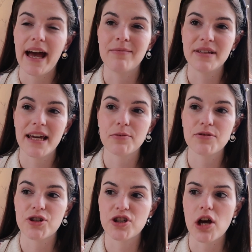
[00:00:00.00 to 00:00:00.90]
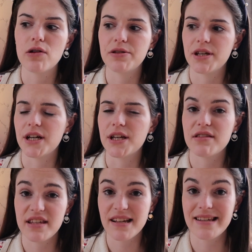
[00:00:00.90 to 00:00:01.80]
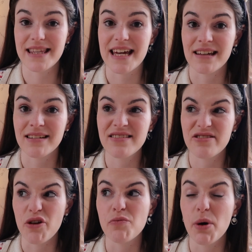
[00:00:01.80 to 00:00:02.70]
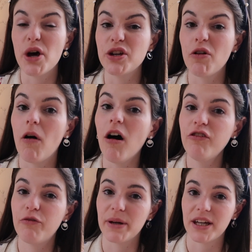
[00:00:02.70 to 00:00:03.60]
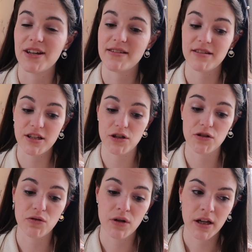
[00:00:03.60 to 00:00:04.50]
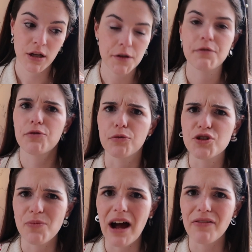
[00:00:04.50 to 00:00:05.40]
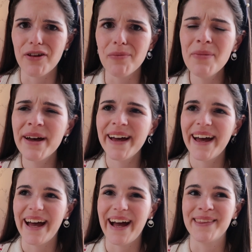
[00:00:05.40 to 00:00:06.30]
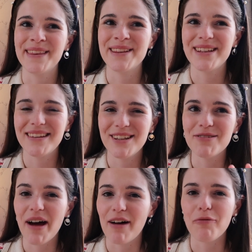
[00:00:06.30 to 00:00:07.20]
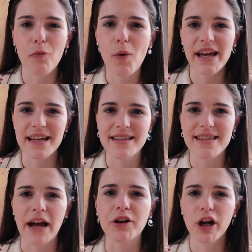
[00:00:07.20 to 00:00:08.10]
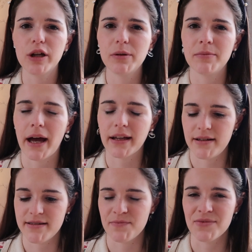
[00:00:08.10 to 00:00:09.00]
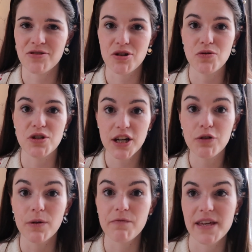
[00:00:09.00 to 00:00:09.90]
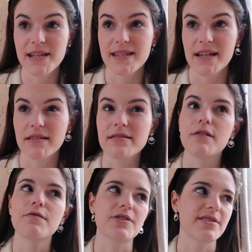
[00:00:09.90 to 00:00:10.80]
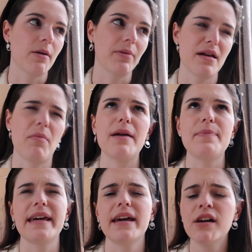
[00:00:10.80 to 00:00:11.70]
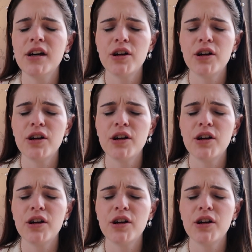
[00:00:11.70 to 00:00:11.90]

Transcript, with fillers: and be able to show that these things don't put you off because you, you've thought about them and you have ways and coping mechanisms to deal with these things. So for example, it might be